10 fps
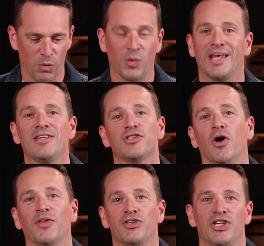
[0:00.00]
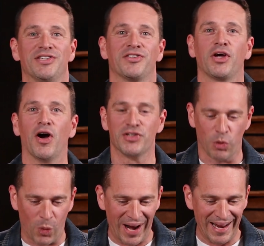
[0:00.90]
We're then told that Jesus goes
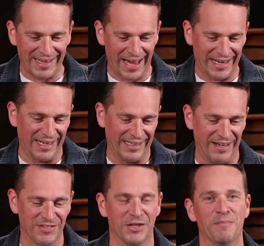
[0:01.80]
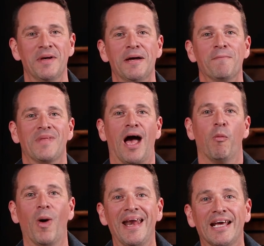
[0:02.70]
away again and leaves them.
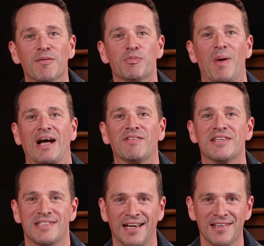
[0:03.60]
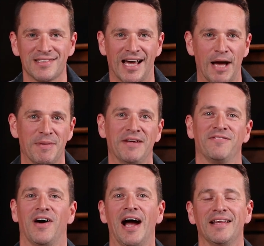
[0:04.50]
And when he comes back for the second time, he
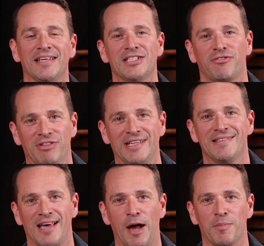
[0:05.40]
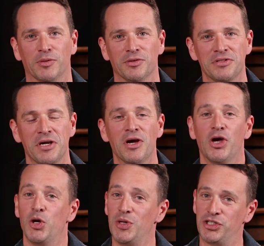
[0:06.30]
finds these three disciples
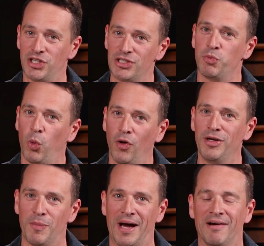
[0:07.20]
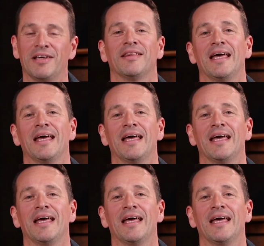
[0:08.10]
who he's just warned about.